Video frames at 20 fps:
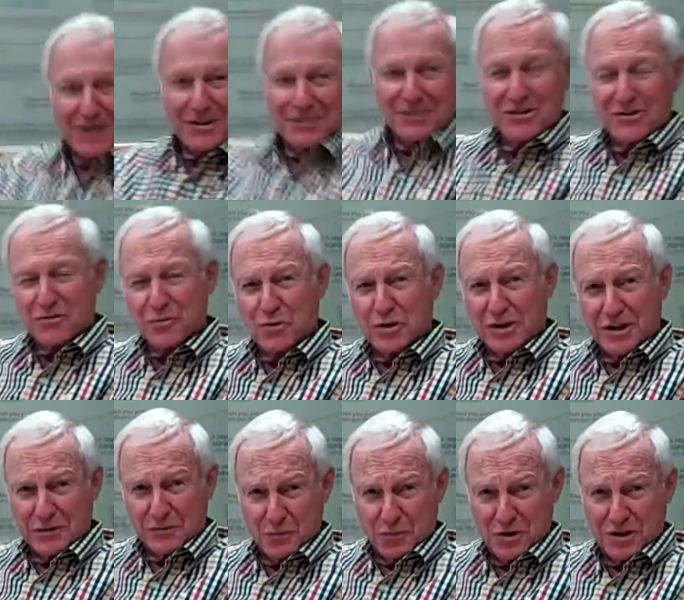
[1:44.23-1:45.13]
your ideas
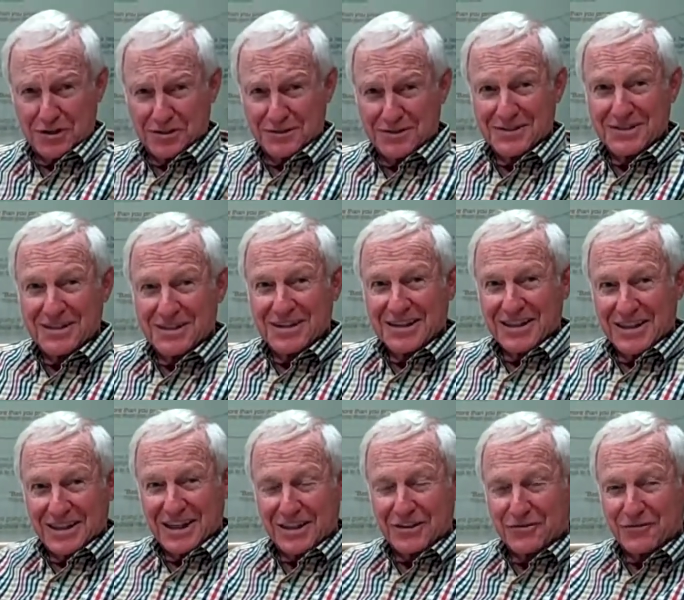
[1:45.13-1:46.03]
one on one,
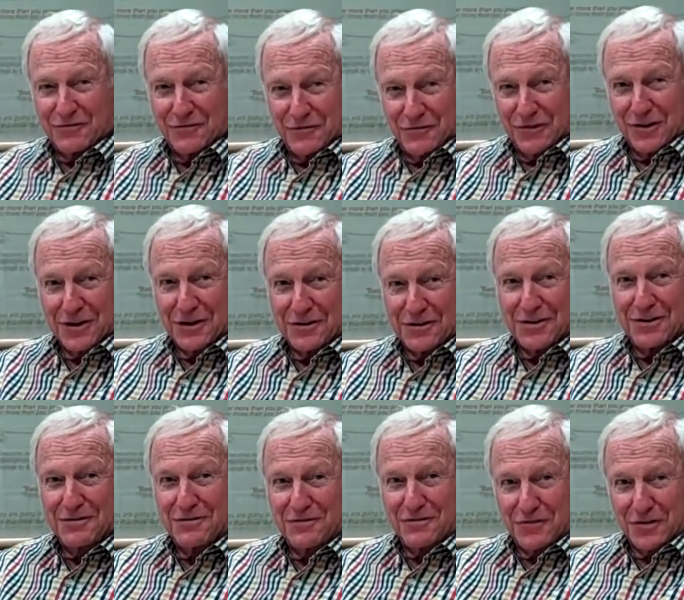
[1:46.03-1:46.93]
that's
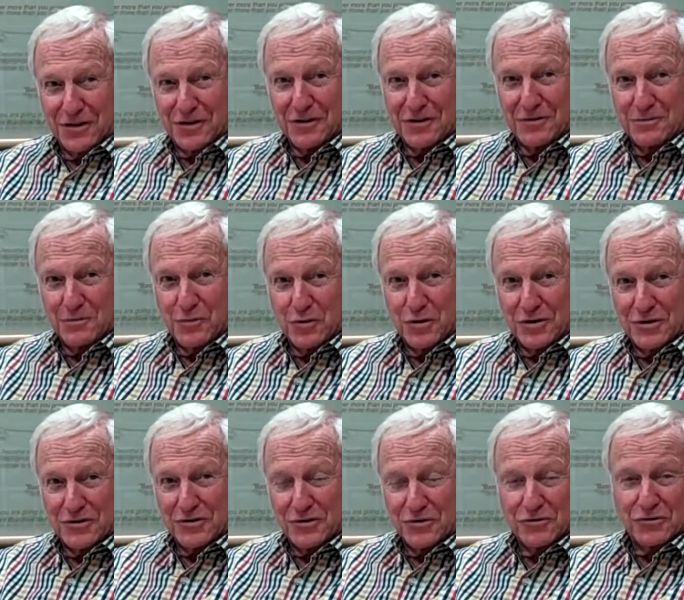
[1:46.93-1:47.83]
very very
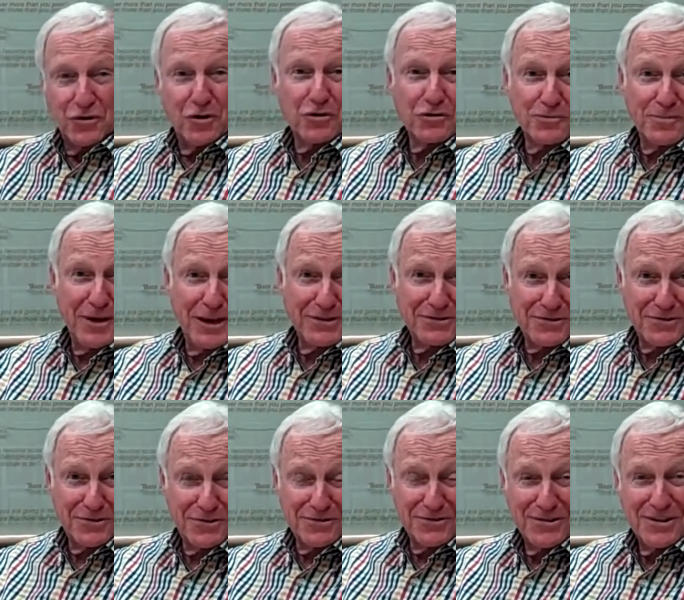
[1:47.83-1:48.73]
important. So
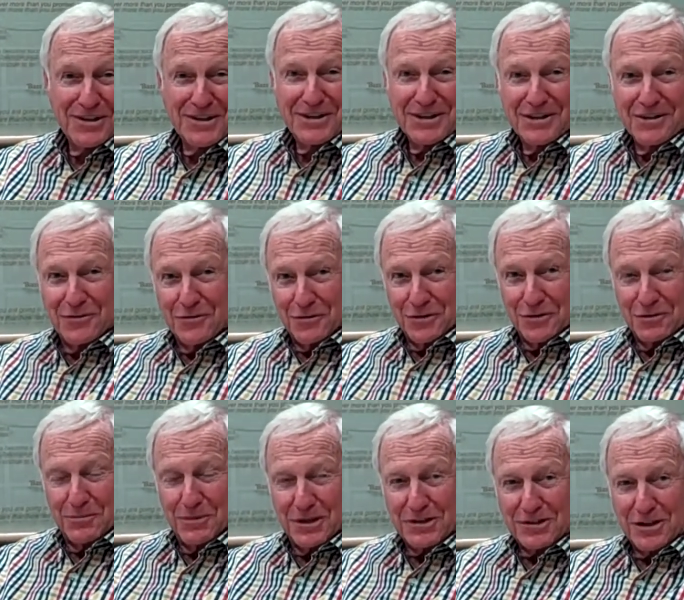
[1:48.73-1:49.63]
Toastmasters
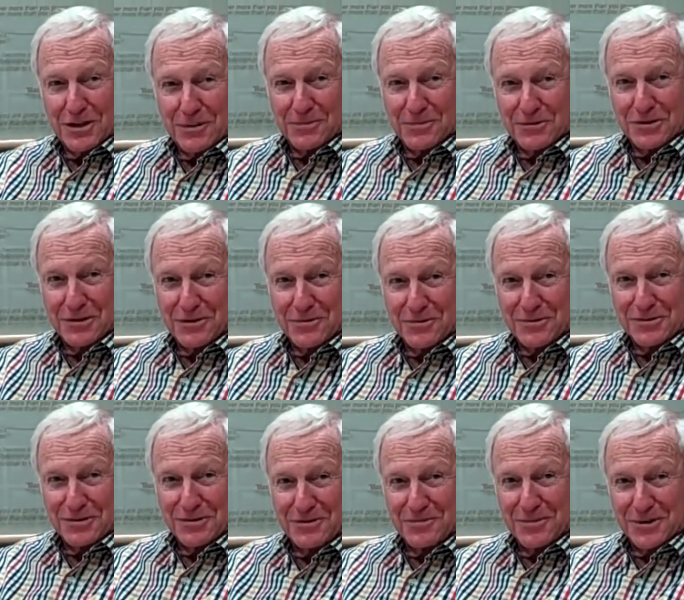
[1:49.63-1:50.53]
one of the best kept
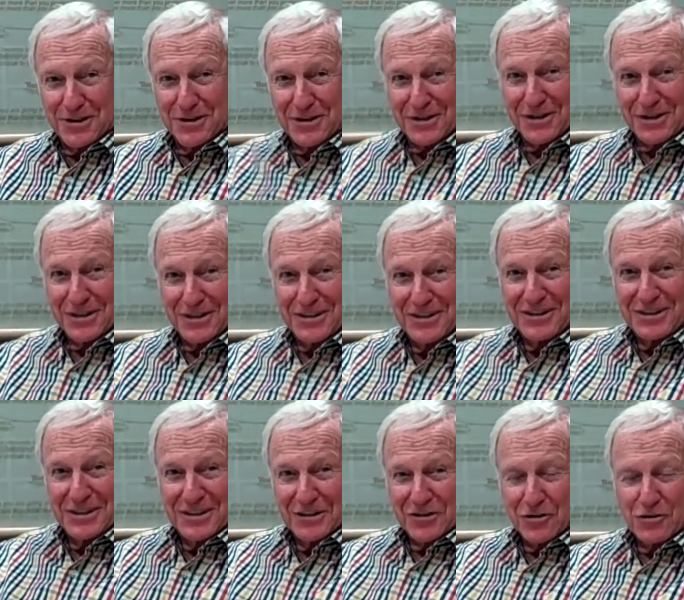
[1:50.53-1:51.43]
secrets in America.
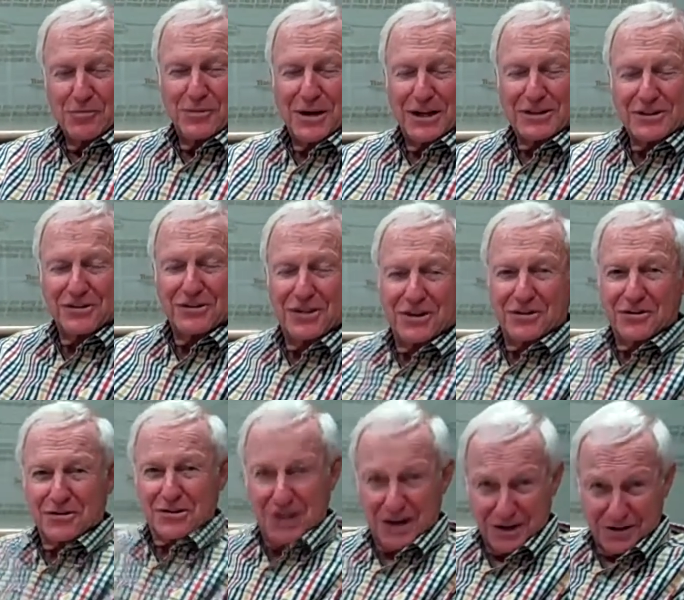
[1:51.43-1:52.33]
Go back to
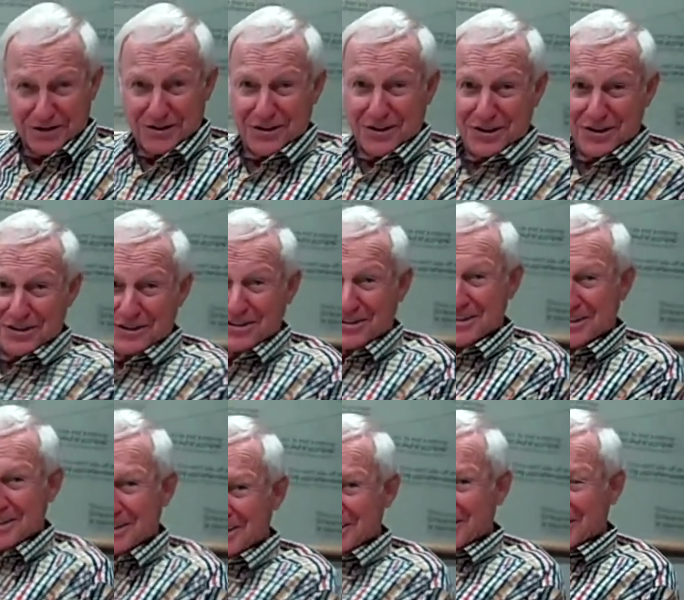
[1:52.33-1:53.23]
Dale Carnegie,
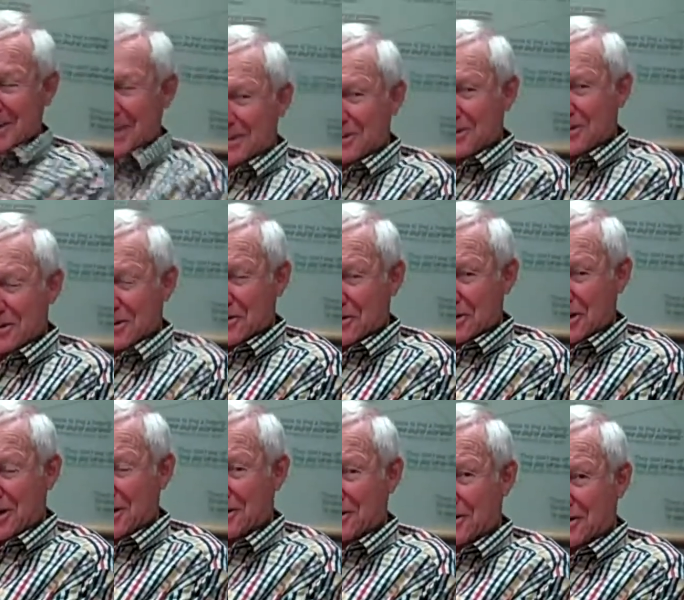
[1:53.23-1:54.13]
mm-hmm. take the Dale
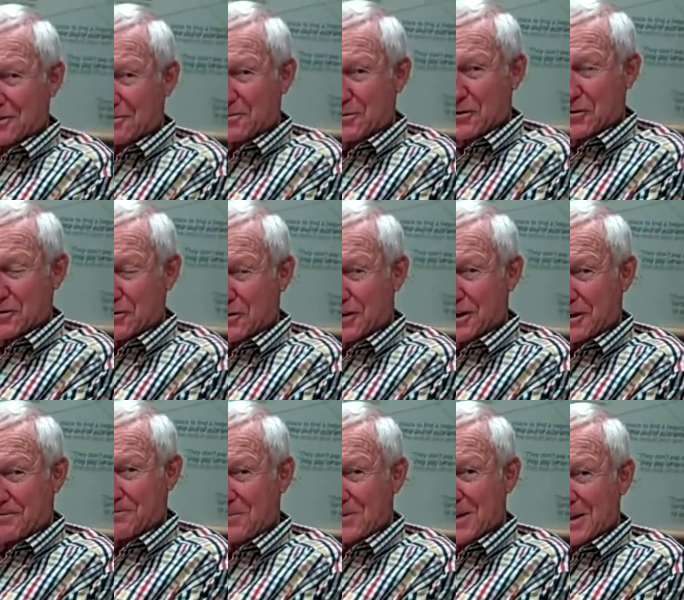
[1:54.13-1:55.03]
Carnegie
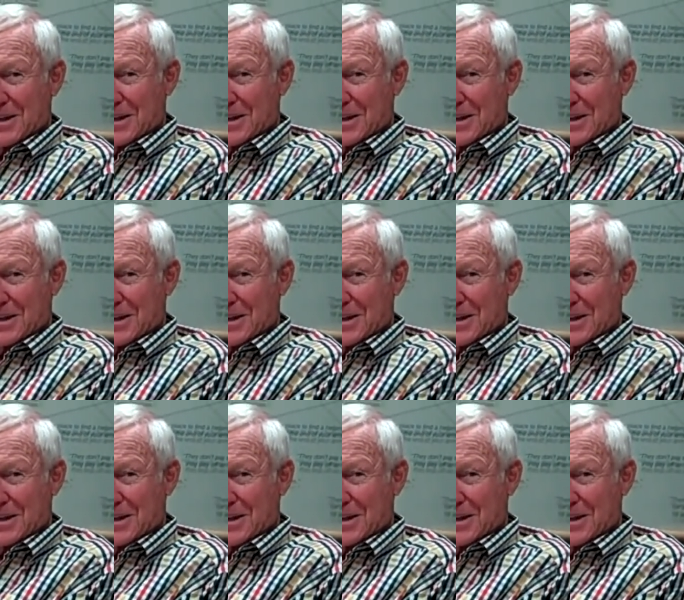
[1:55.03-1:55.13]
program.